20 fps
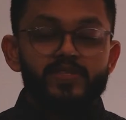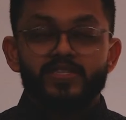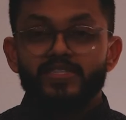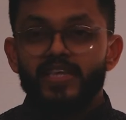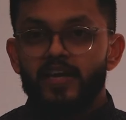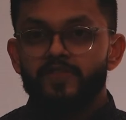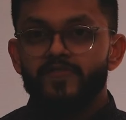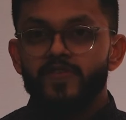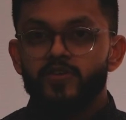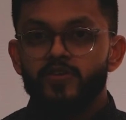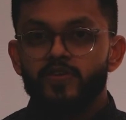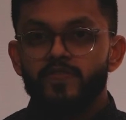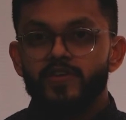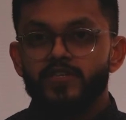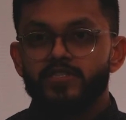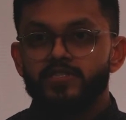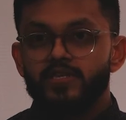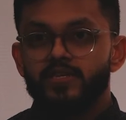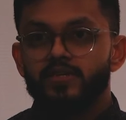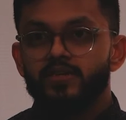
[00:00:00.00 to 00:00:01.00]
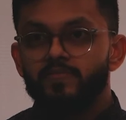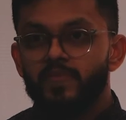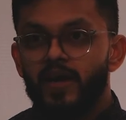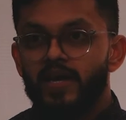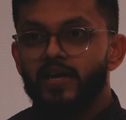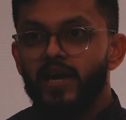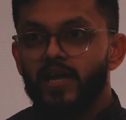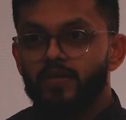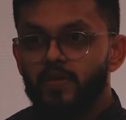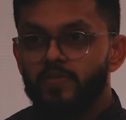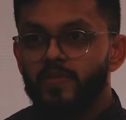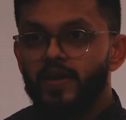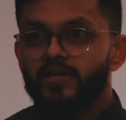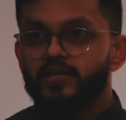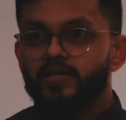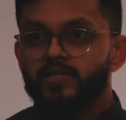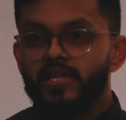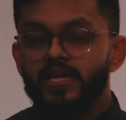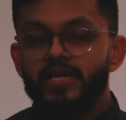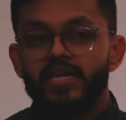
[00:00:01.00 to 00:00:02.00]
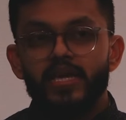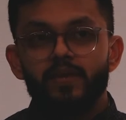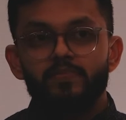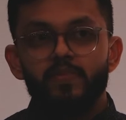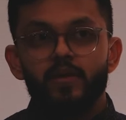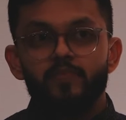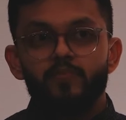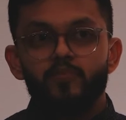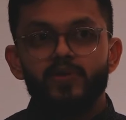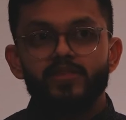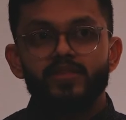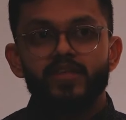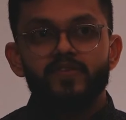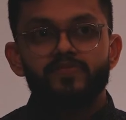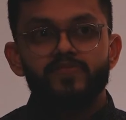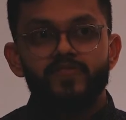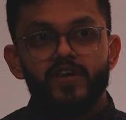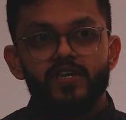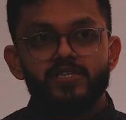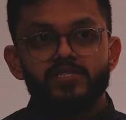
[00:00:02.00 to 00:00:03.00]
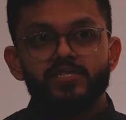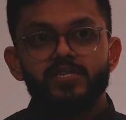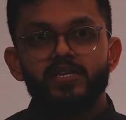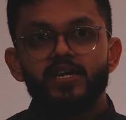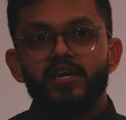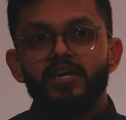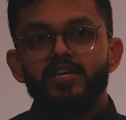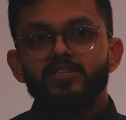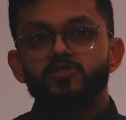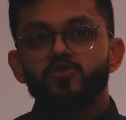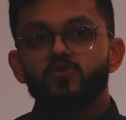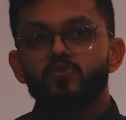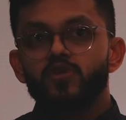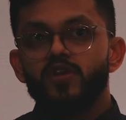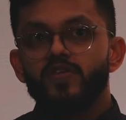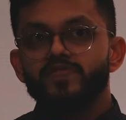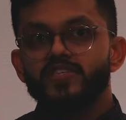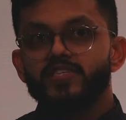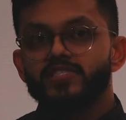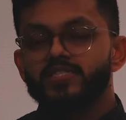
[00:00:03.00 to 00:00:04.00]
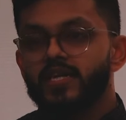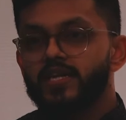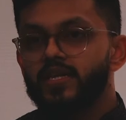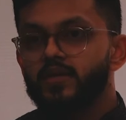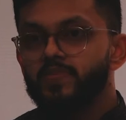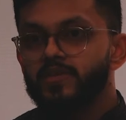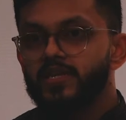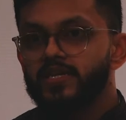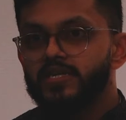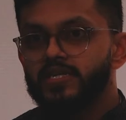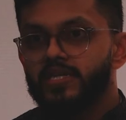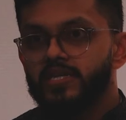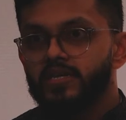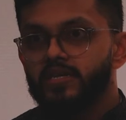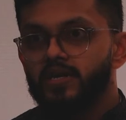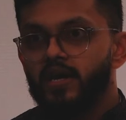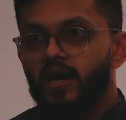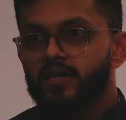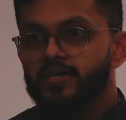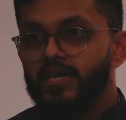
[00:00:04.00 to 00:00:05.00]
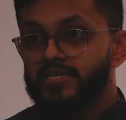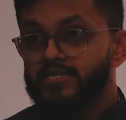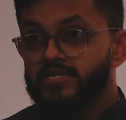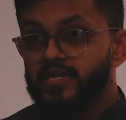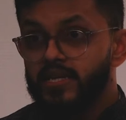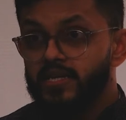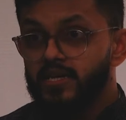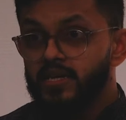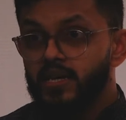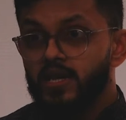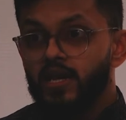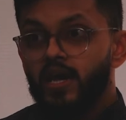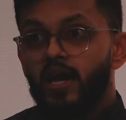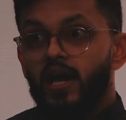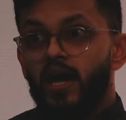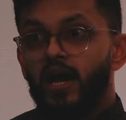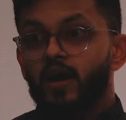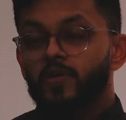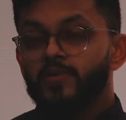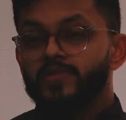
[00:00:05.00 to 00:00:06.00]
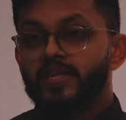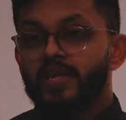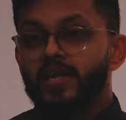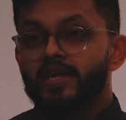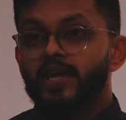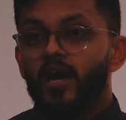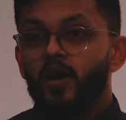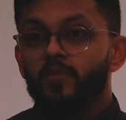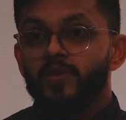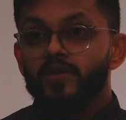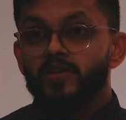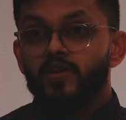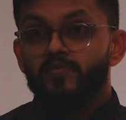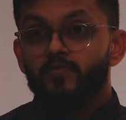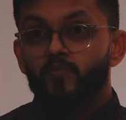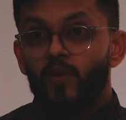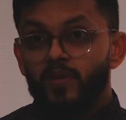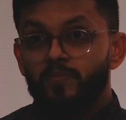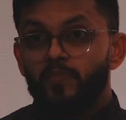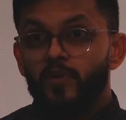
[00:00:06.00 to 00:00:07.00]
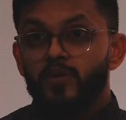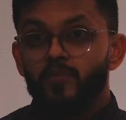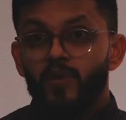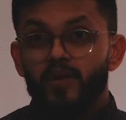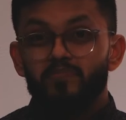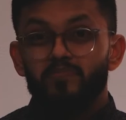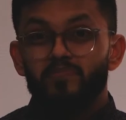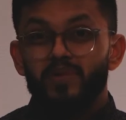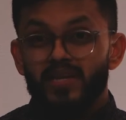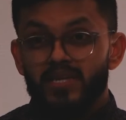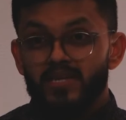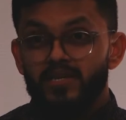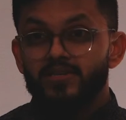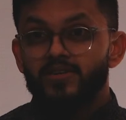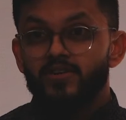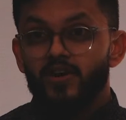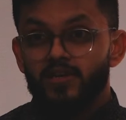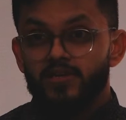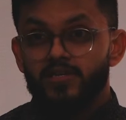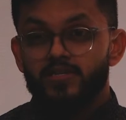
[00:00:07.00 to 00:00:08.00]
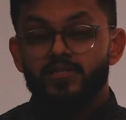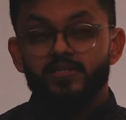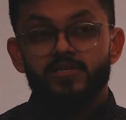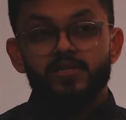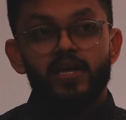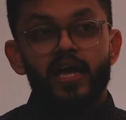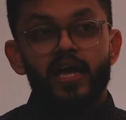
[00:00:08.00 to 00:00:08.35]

Stanford University, my alma mater, they came up with their first School of Sustainability yesterday with an endowment of $1.1 billion. And